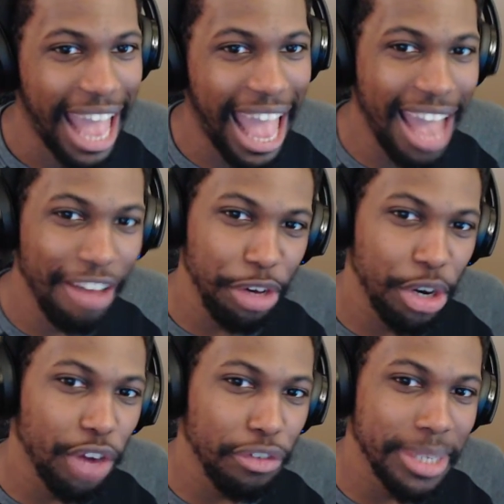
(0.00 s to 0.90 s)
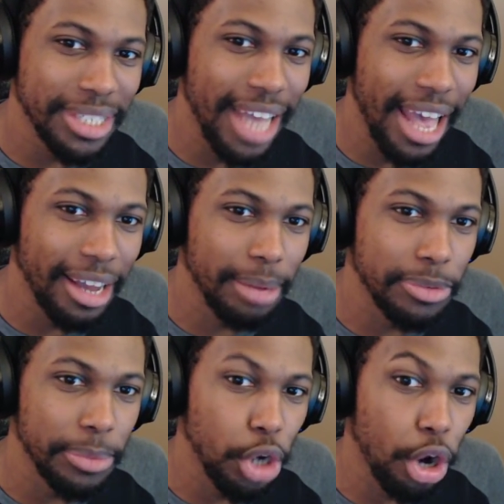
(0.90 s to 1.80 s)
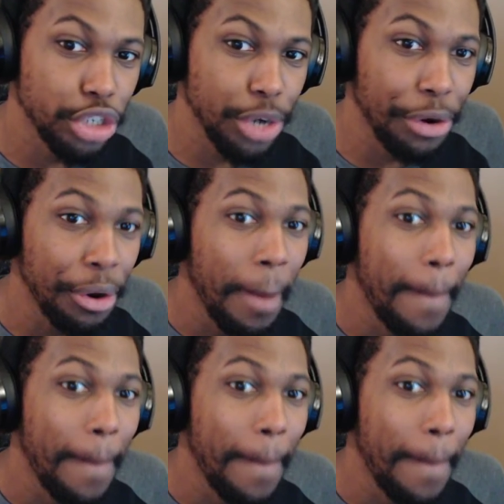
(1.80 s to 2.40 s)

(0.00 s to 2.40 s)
Every card from this deck comes from the card trader,